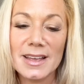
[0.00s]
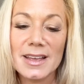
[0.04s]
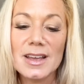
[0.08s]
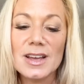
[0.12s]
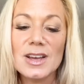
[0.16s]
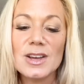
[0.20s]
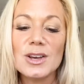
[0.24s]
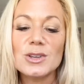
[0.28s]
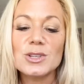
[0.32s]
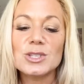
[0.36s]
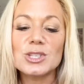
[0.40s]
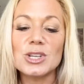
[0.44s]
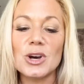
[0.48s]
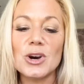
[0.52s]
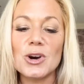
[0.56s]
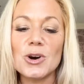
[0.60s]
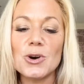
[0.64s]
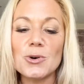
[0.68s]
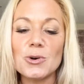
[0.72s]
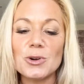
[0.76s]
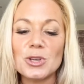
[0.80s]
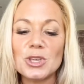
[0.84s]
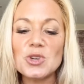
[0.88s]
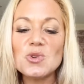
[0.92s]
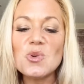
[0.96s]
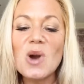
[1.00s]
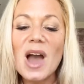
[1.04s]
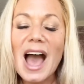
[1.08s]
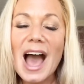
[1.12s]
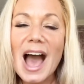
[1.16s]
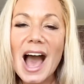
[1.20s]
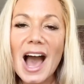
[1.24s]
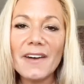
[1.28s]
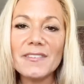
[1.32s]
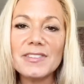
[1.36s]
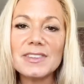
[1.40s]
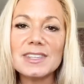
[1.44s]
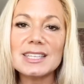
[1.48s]
So you
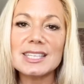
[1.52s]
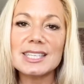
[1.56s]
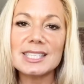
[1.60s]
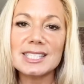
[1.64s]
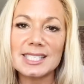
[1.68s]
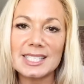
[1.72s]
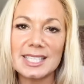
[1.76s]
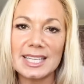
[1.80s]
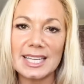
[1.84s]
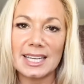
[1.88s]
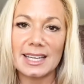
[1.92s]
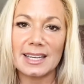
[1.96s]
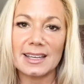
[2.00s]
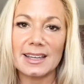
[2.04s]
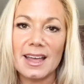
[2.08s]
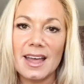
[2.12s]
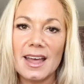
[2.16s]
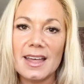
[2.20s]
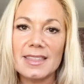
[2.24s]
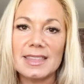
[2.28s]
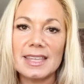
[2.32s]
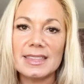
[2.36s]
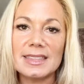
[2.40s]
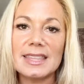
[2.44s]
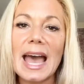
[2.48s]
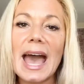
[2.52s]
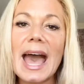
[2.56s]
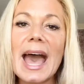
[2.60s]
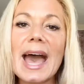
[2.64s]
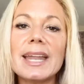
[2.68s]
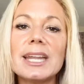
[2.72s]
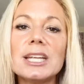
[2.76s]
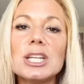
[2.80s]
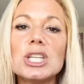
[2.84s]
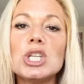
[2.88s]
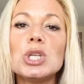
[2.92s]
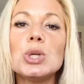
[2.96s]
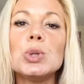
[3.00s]
have to see that the
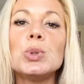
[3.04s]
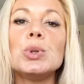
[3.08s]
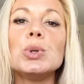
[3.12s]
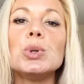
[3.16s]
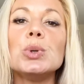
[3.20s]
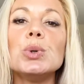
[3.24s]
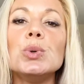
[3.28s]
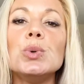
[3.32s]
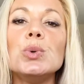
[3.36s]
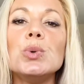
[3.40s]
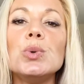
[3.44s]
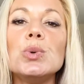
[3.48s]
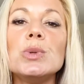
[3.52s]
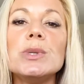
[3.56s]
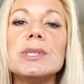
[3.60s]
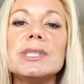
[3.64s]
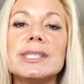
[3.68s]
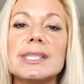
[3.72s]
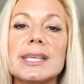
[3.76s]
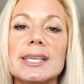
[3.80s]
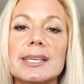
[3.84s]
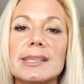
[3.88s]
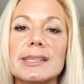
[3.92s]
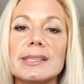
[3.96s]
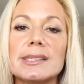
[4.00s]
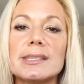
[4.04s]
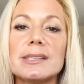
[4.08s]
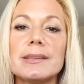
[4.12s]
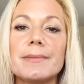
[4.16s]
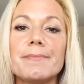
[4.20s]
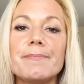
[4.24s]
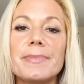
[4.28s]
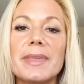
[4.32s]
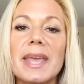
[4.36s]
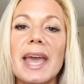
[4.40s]
attitude oozes,